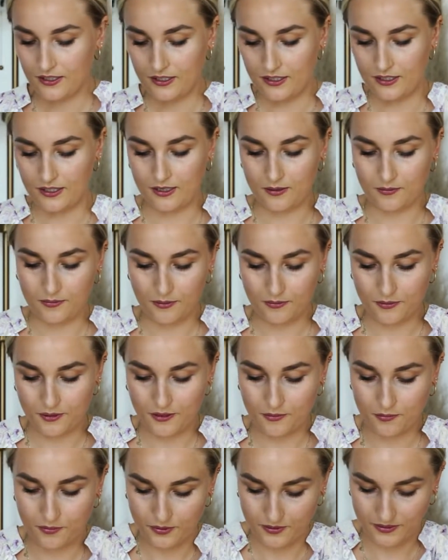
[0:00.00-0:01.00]
I'm
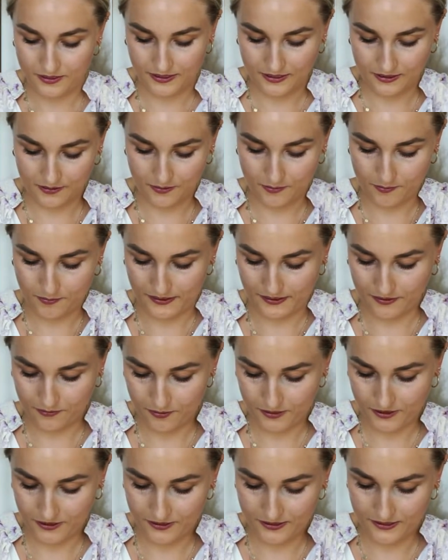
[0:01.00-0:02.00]
gonna put that in the back
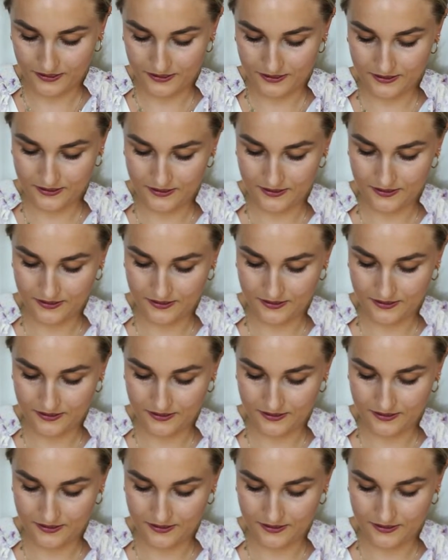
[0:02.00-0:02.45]
pocket.